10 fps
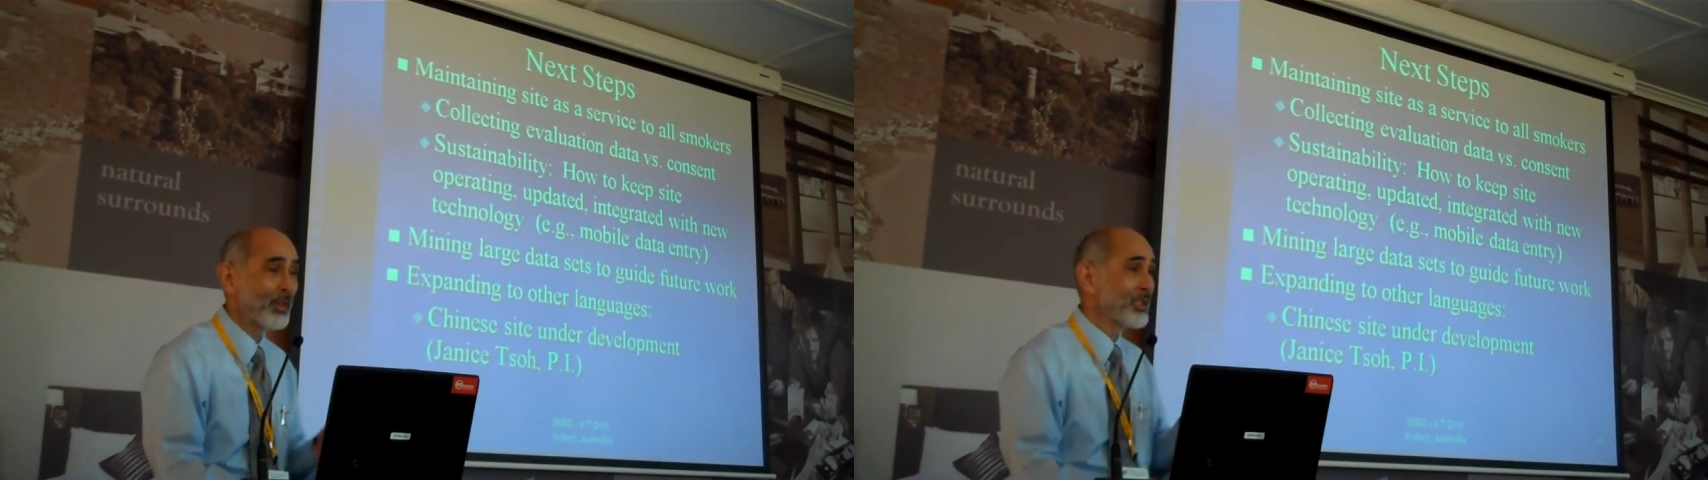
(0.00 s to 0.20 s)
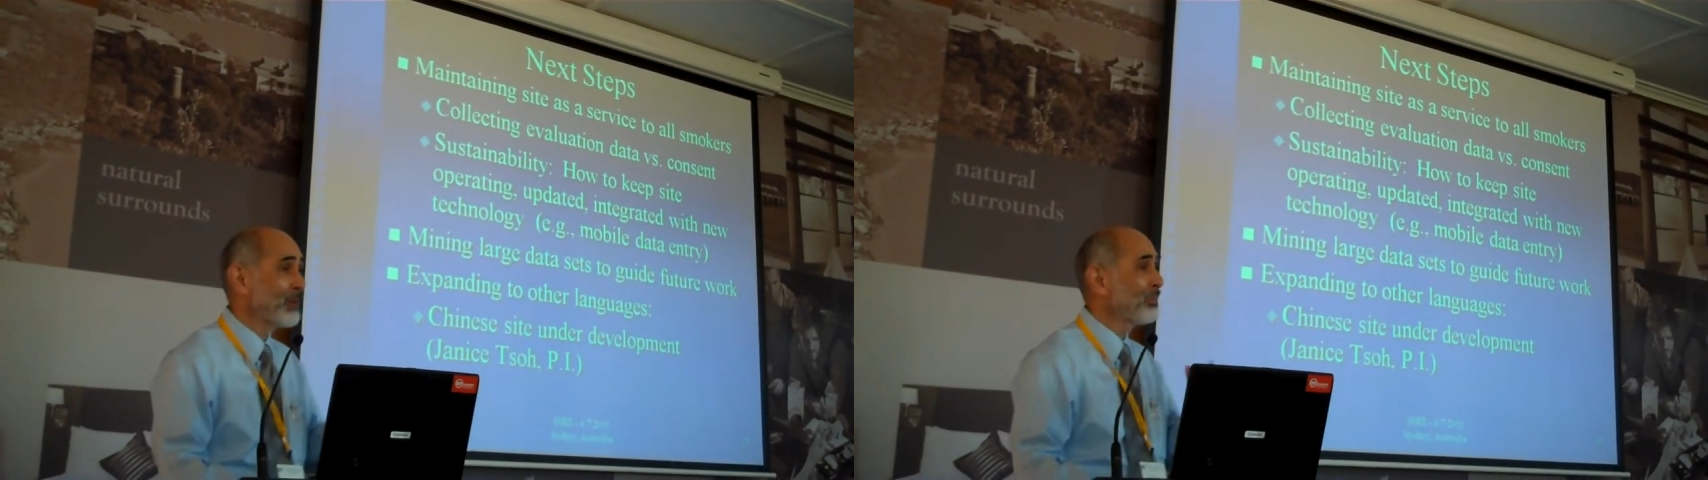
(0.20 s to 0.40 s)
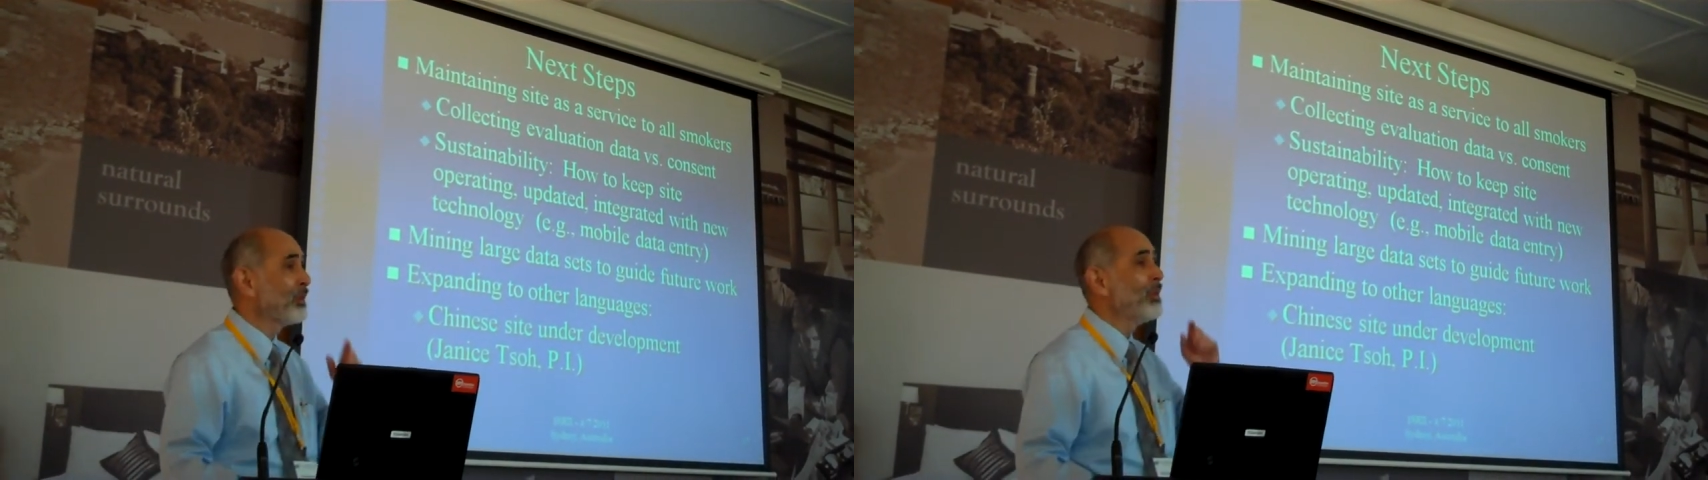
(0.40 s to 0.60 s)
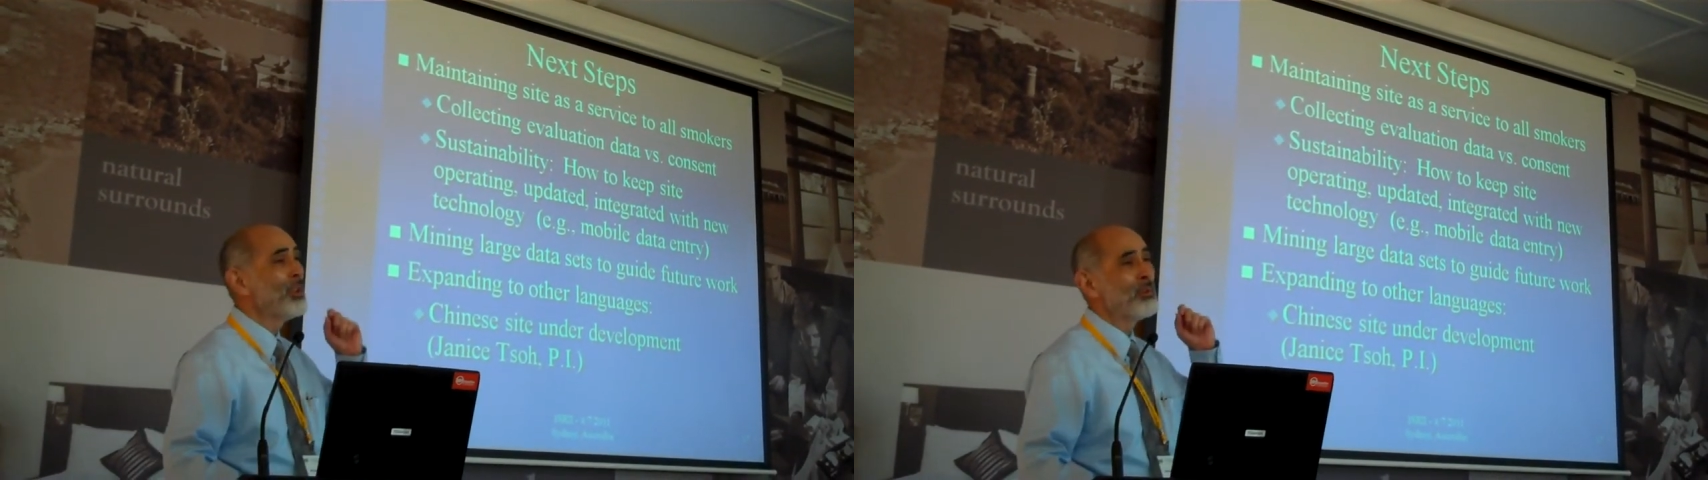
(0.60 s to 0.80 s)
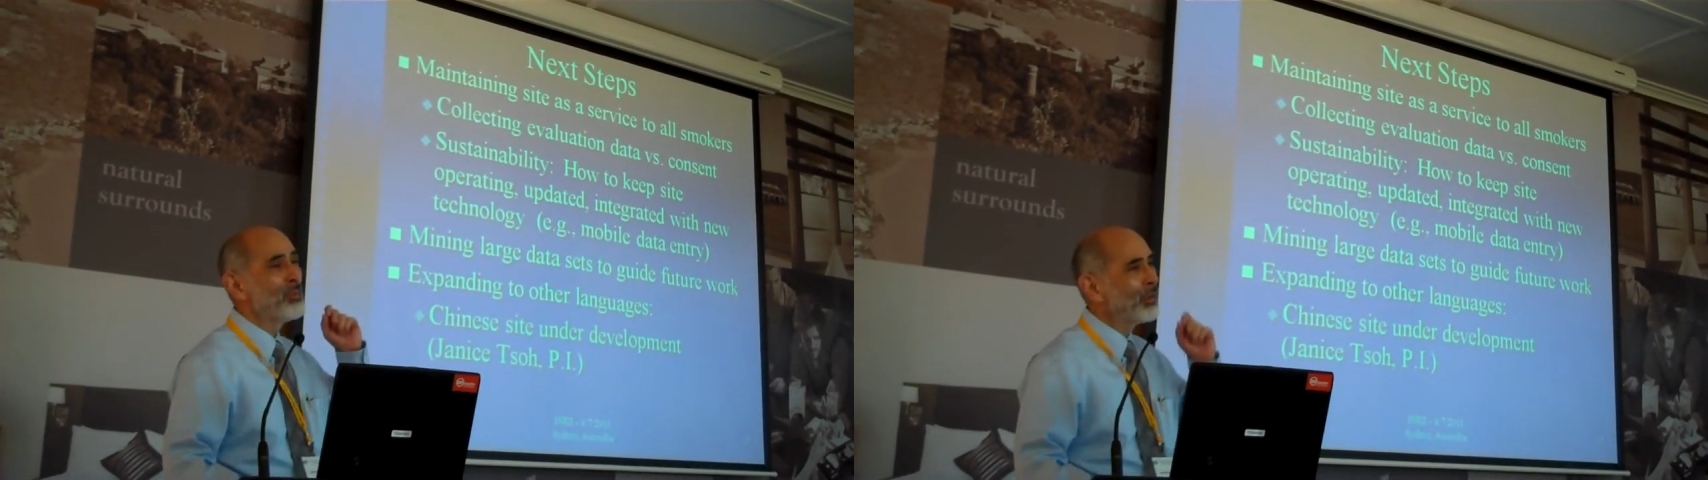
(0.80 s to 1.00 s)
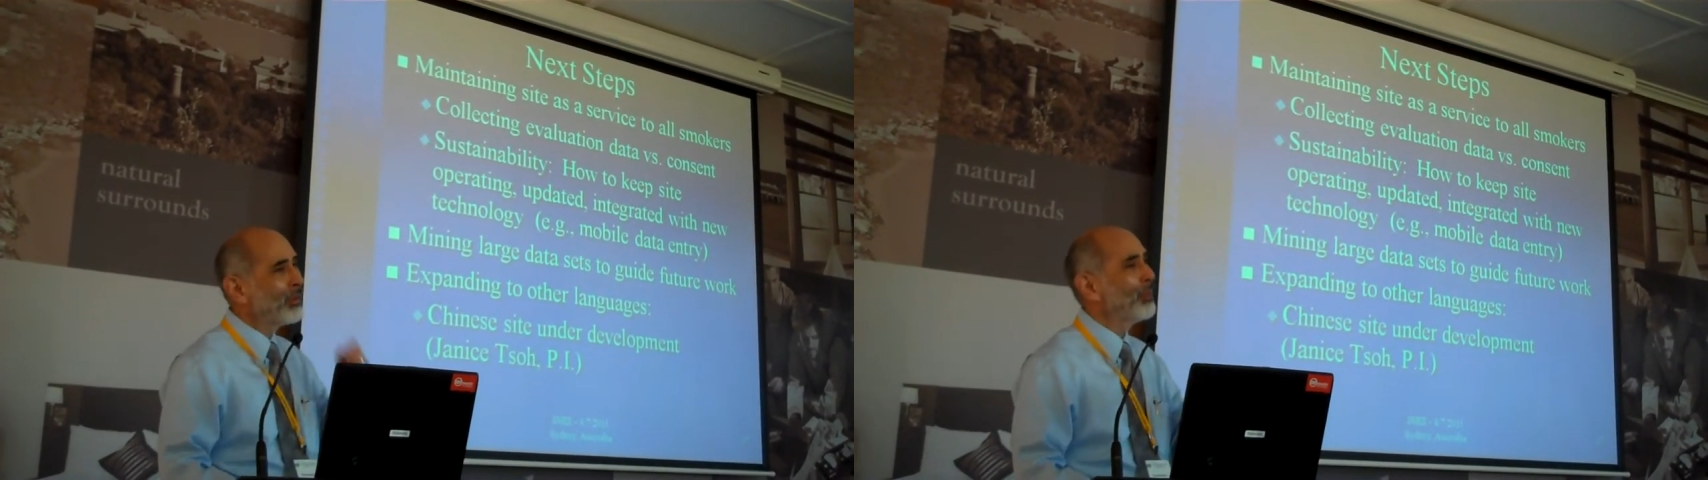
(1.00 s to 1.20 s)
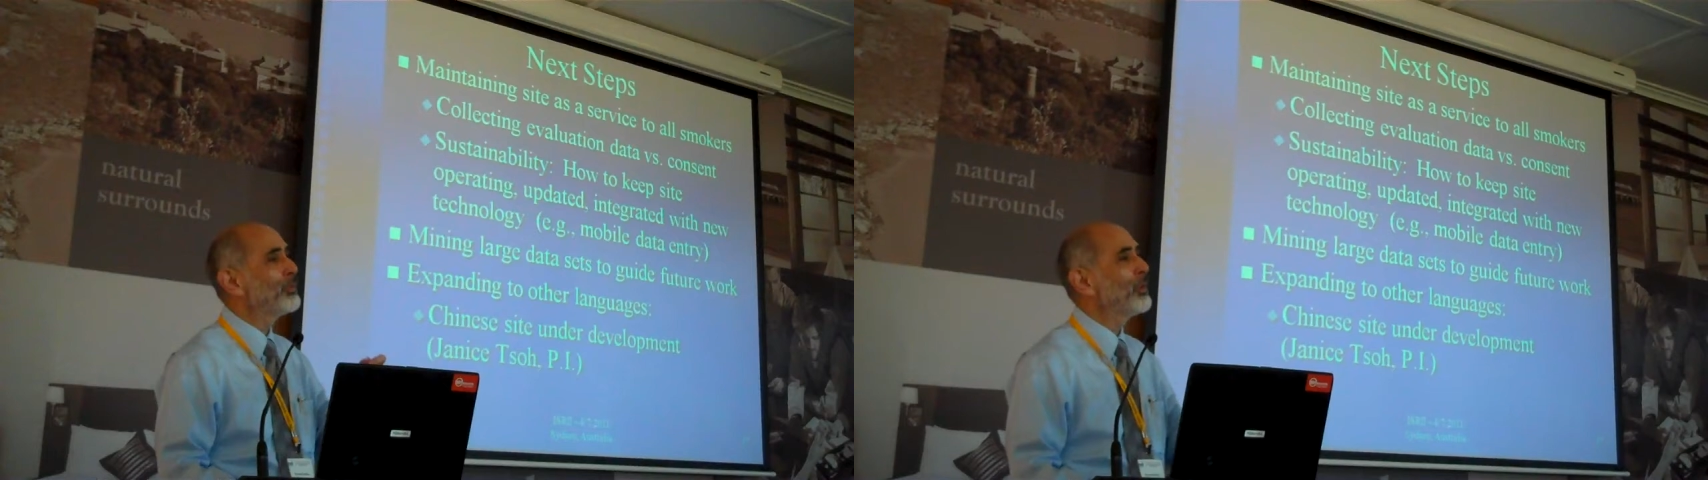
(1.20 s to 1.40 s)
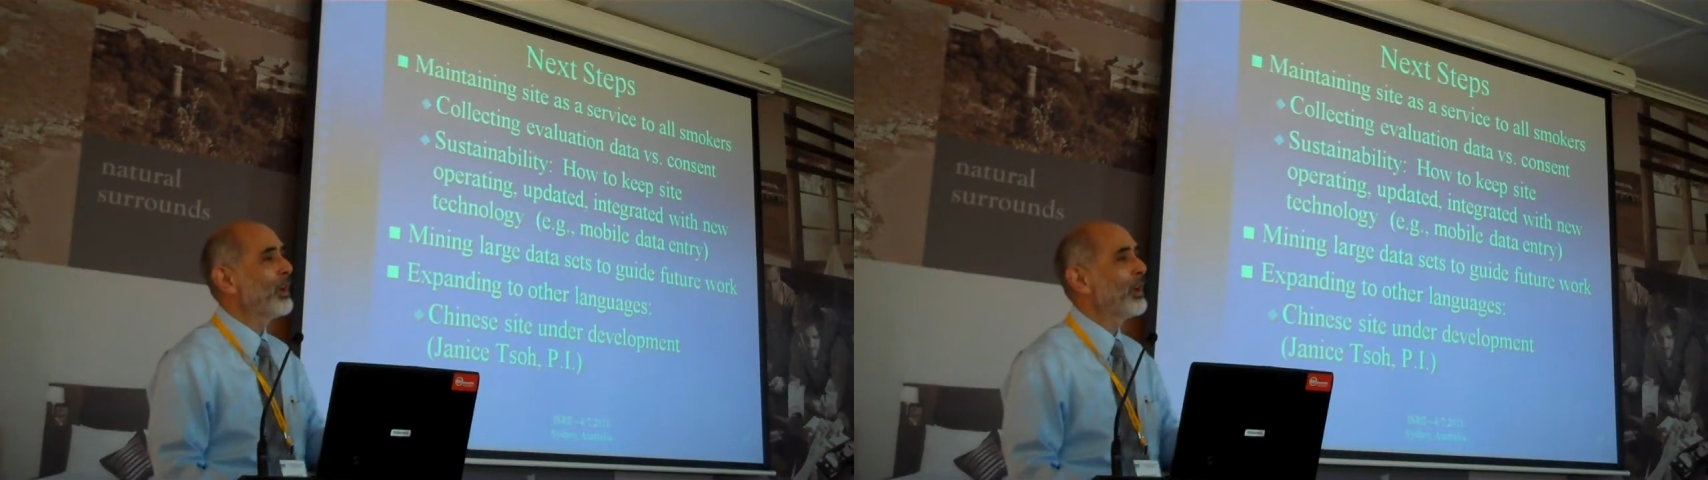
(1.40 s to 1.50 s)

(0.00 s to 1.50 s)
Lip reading: For example, we'd love to